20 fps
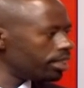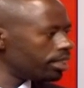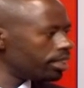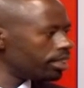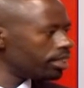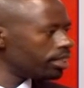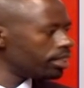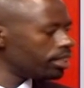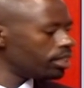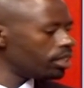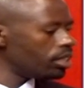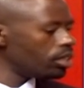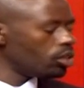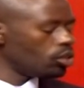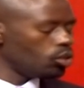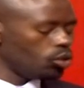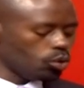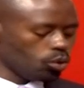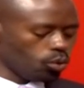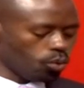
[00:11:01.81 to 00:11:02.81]
Mm.
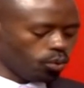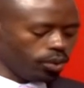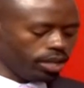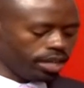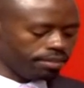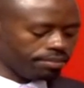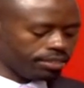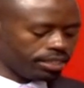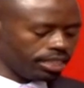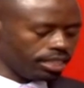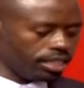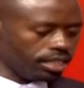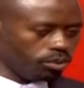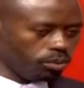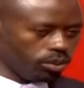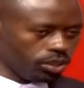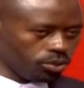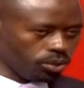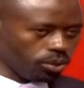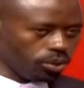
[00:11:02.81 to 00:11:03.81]
You, we have seen,
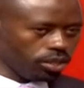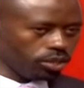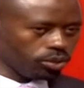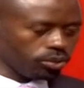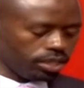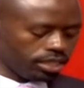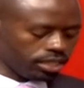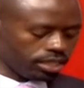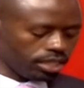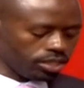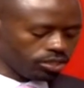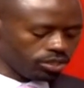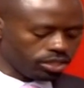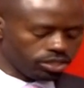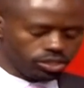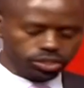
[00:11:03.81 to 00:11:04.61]
which we'll go into discussion